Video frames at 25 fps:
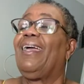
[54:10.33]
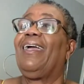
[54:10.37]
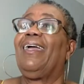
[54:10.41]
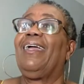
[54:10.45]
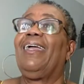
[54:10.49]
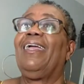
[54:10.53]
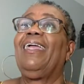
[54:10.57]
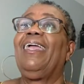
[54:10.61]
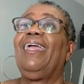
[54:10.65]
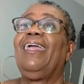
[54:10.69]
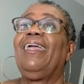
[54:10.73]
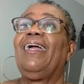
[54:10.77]

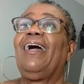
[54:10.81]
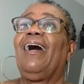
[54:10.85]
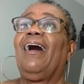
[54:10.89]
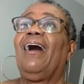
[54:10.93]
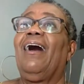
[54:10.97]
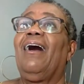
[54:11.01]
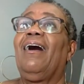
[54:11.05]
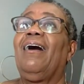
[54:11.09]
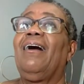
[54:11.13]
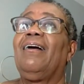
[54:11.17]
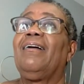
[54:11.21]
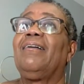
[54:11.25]
He
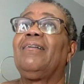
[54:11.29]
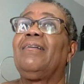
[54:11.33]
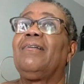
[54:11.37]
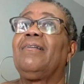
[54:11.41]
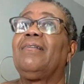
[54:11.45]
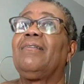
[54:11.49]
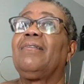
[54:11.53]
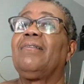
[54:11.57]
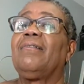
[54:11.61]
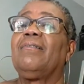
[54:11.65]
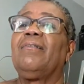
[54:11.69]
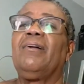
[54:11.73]
uh,
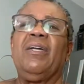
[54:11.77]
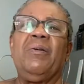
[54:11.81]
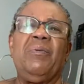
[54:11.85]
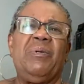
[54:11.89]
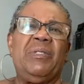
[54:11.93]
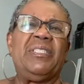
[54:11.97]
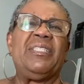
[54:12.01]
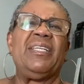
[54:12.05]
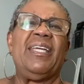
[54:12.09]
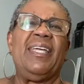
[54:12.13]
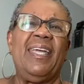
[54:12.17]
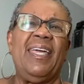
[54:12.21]
it
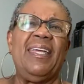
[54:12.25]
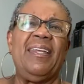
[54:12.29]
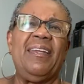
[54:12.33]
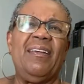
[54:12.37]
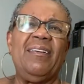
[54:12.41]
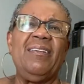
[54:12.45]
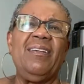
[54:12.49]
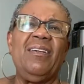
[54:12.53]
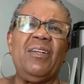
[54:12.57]
was the end of,